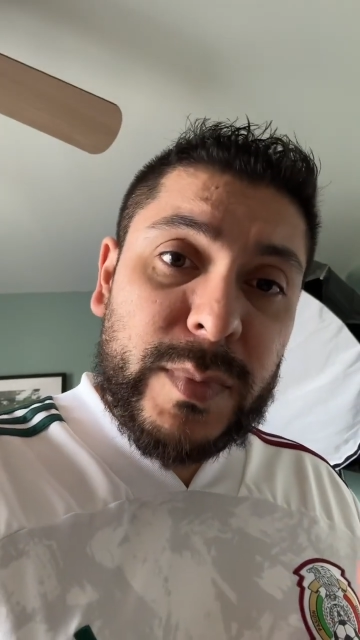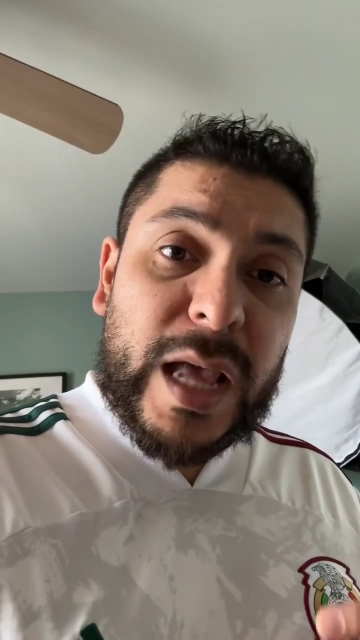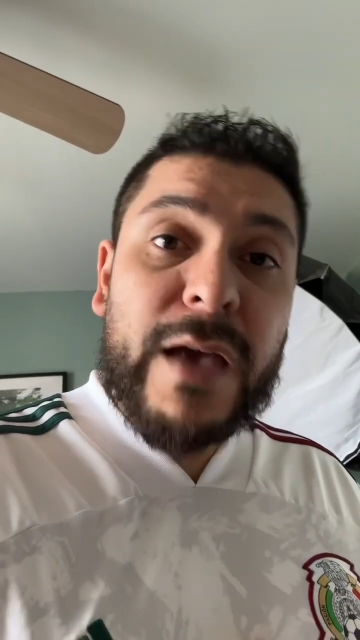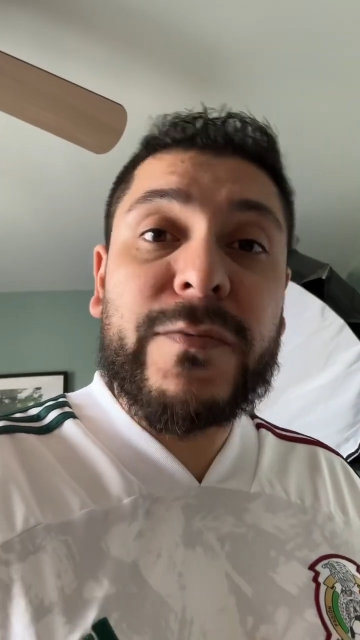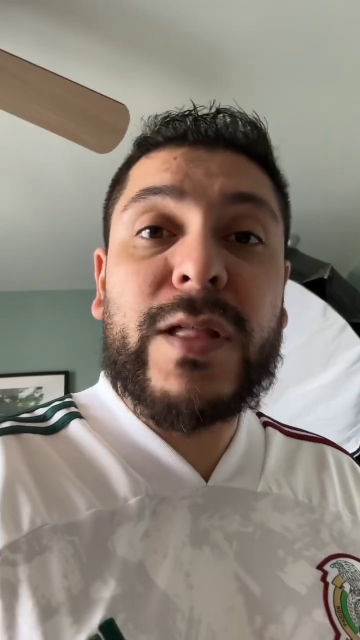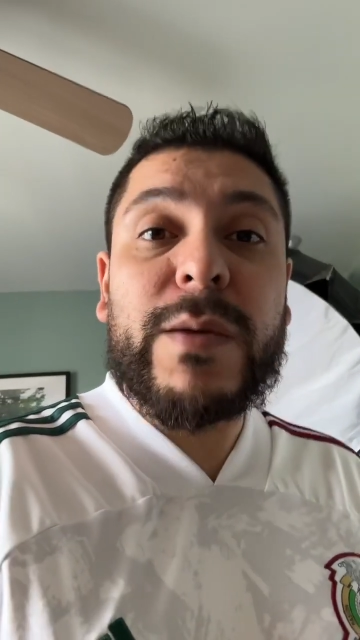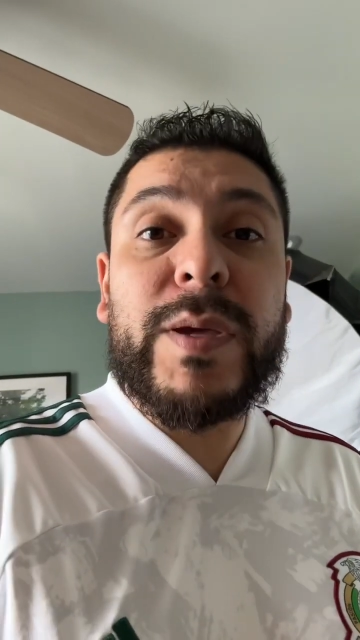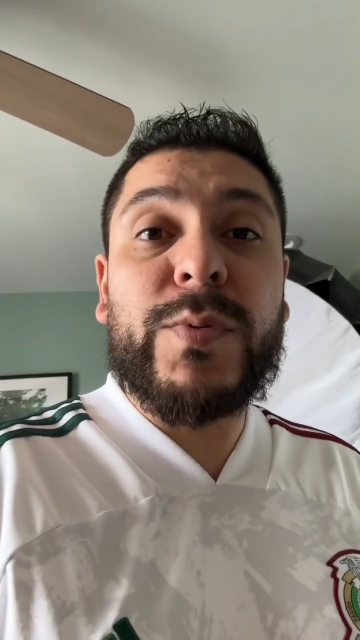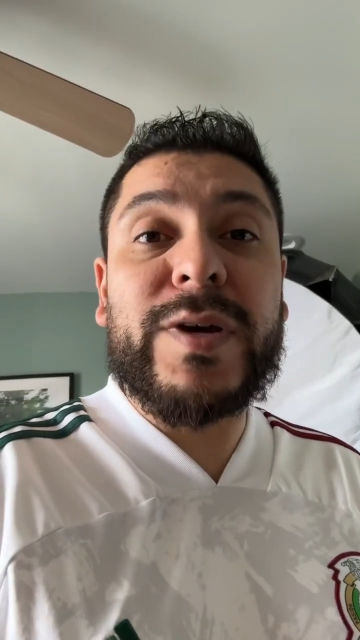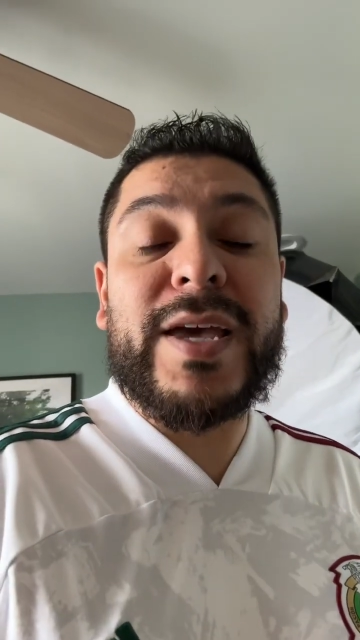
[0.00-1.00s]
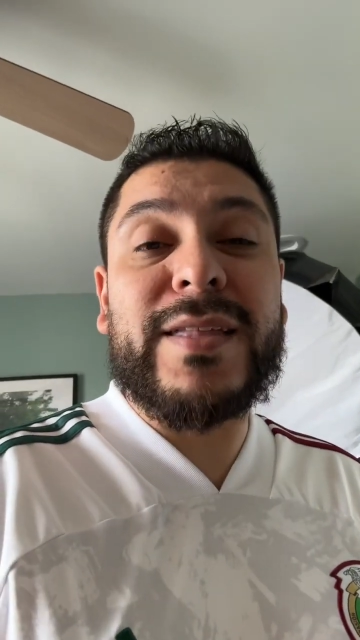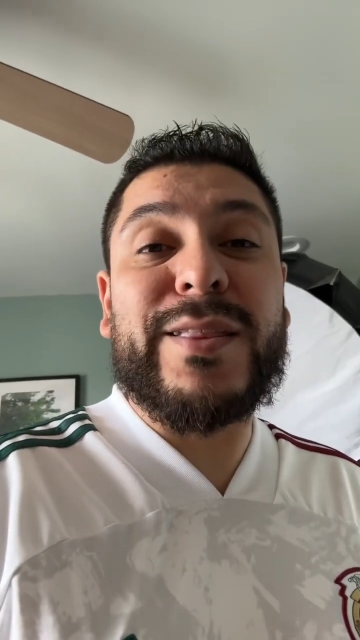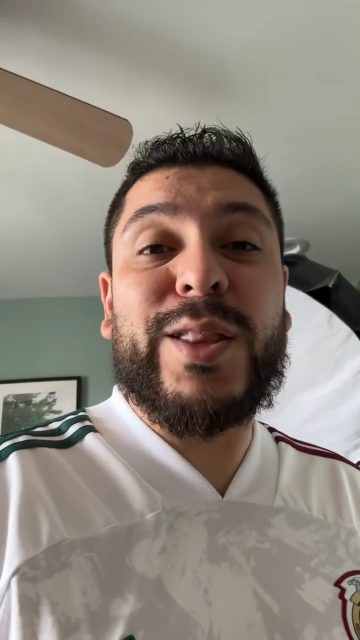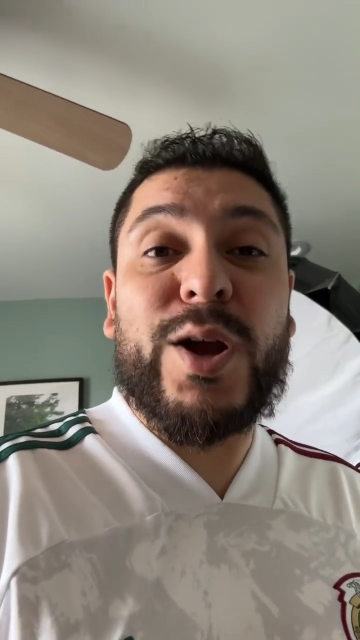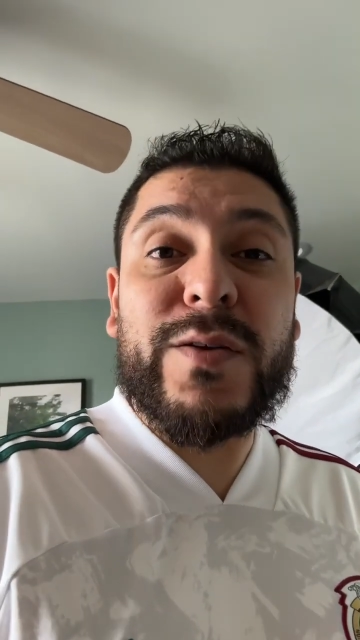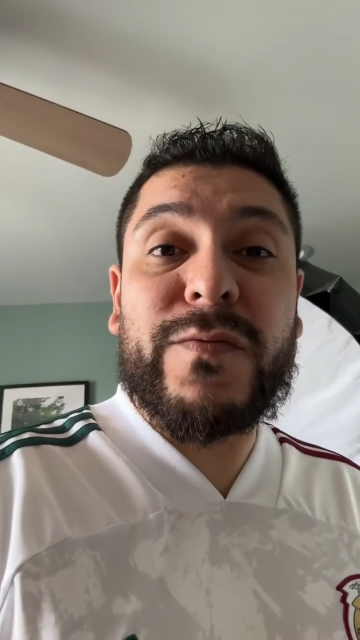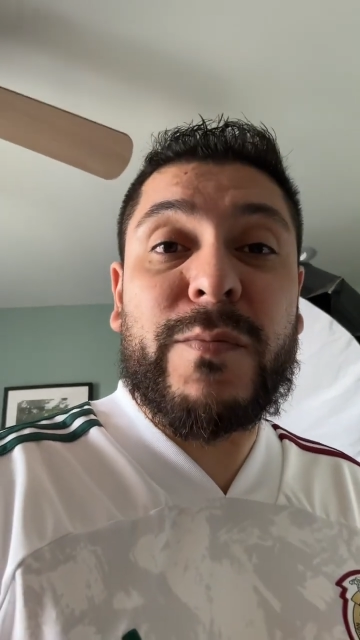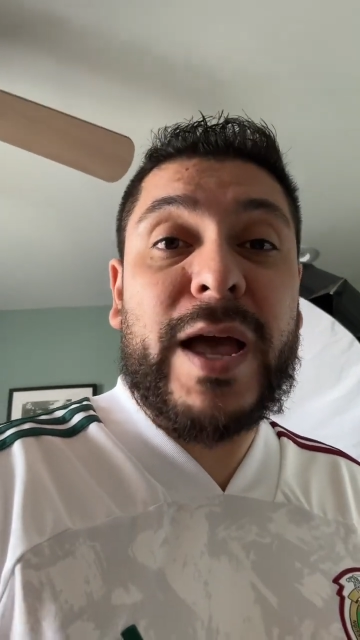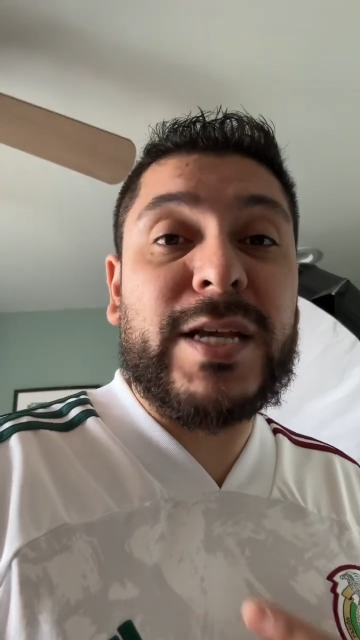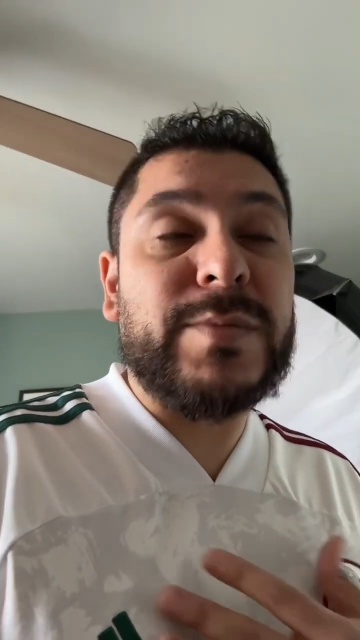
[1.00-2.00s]
I feel like people can learn from
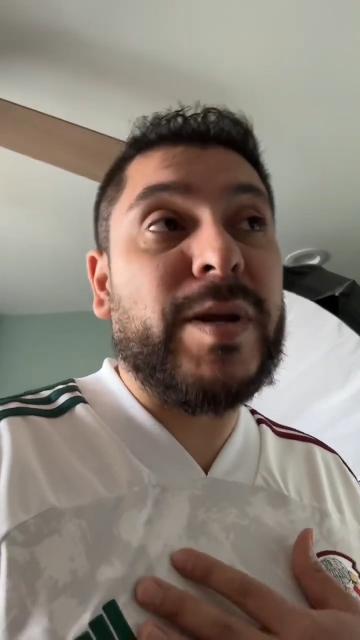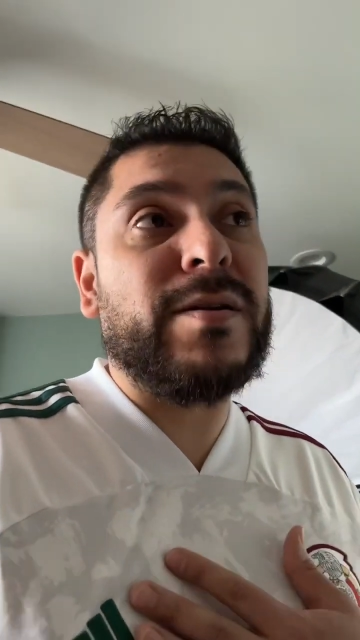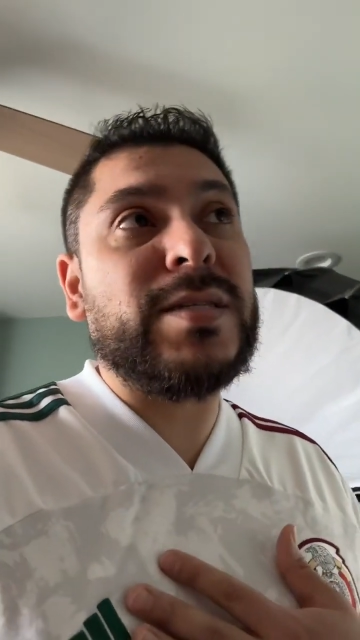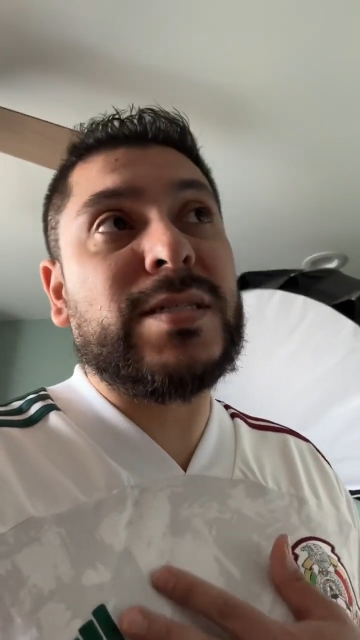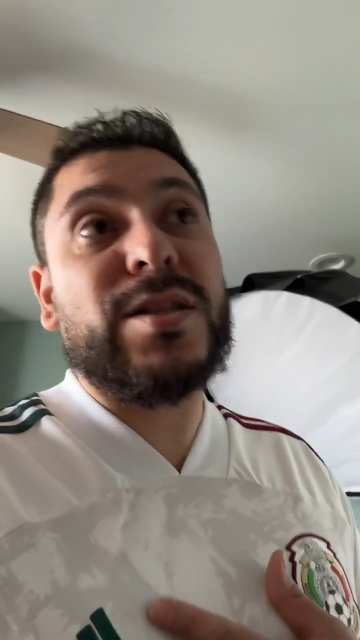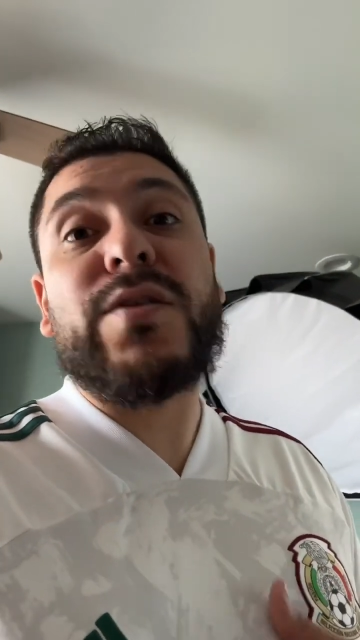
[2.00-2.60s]
my experiences,